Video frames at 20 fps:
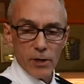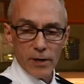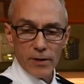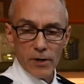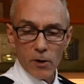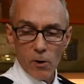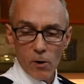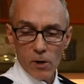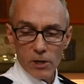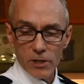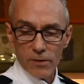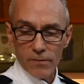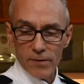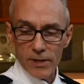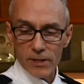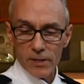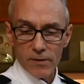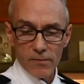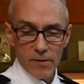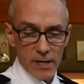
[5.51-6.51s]
during the course of
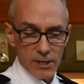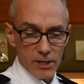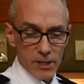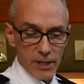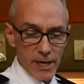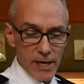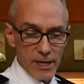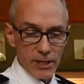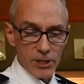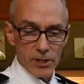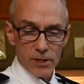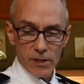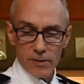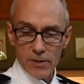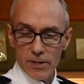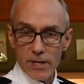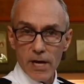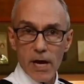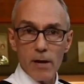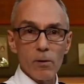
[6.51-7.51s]
this investigation. On
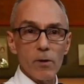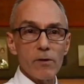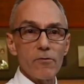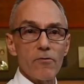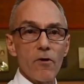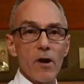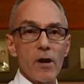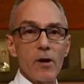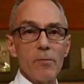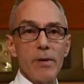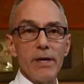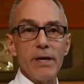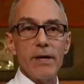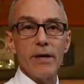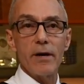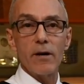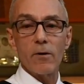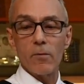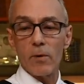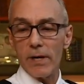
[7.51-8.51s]
the table in front of me
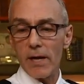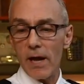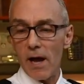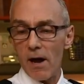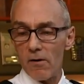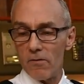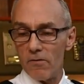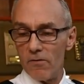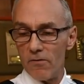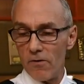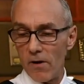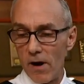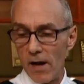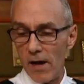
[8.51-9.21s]
here, we have uh,